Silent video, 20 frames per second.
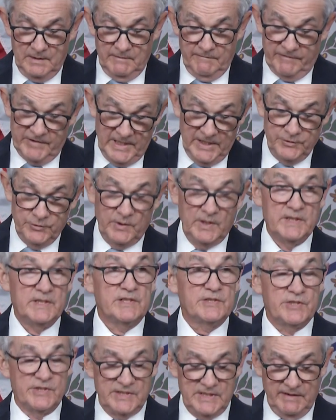Financial
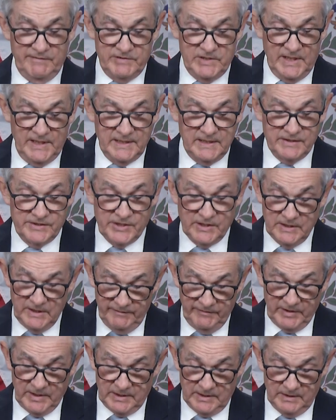conditions have tightened
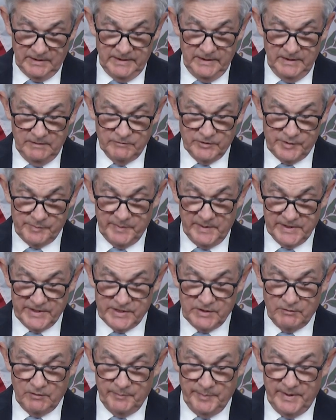significantly in response
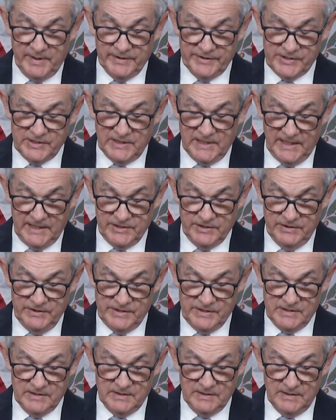to our policy
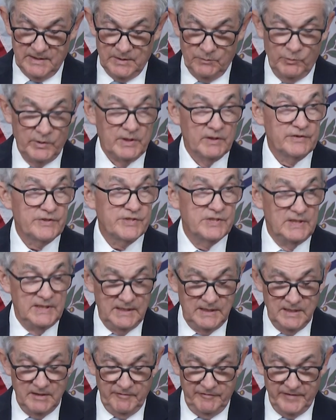actions, and we are
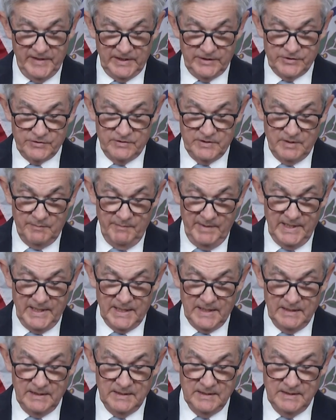seeing the effects on
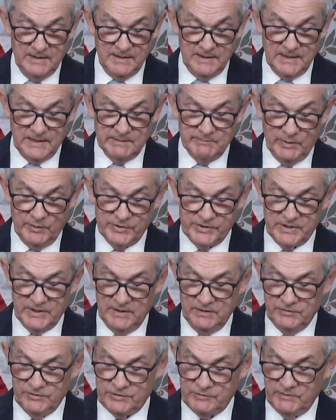demand in the most
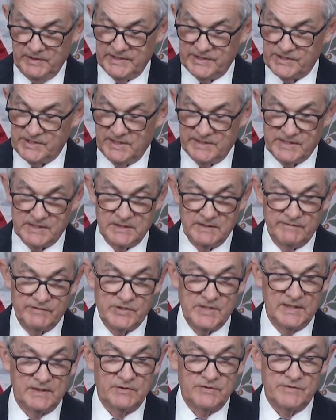interest rate sensitive
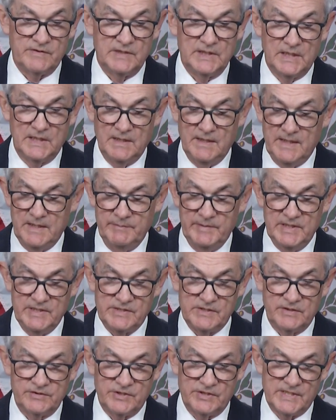sectors of the economy,
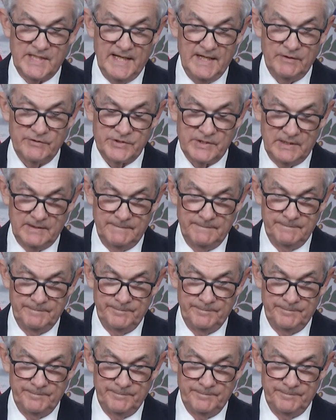such as housing.